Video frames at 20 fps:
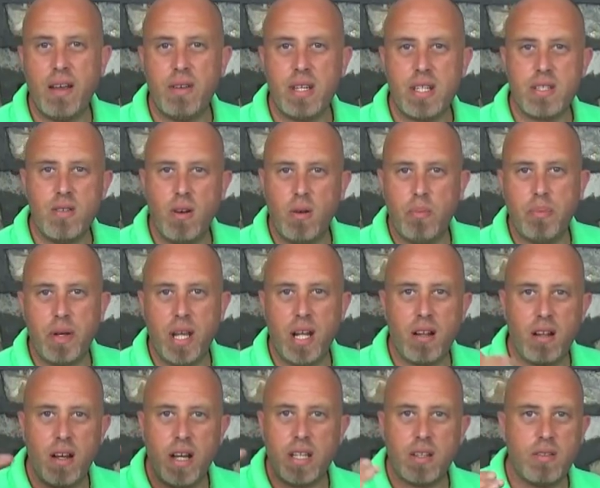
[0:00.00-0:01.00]
It's not
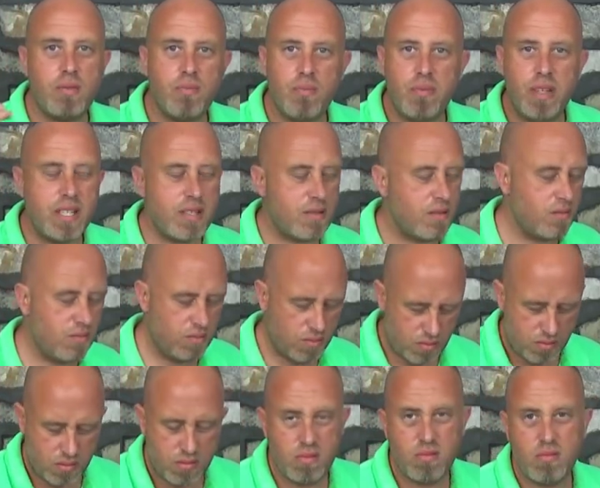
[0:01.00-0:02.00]
been like, it's
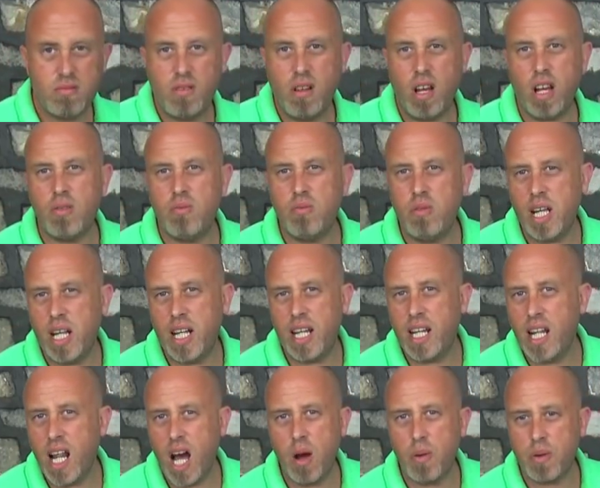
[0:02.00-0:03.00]
like
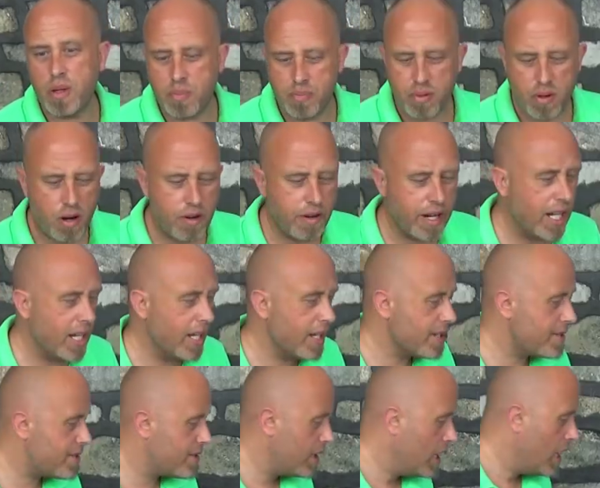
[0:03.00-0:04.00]
really low on the priority
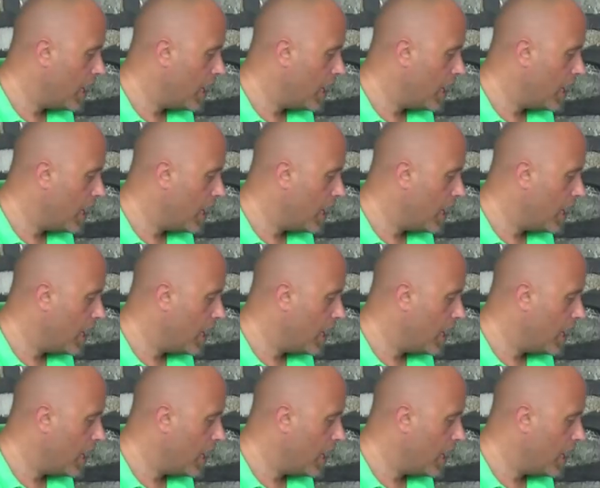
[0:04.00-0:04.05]
list.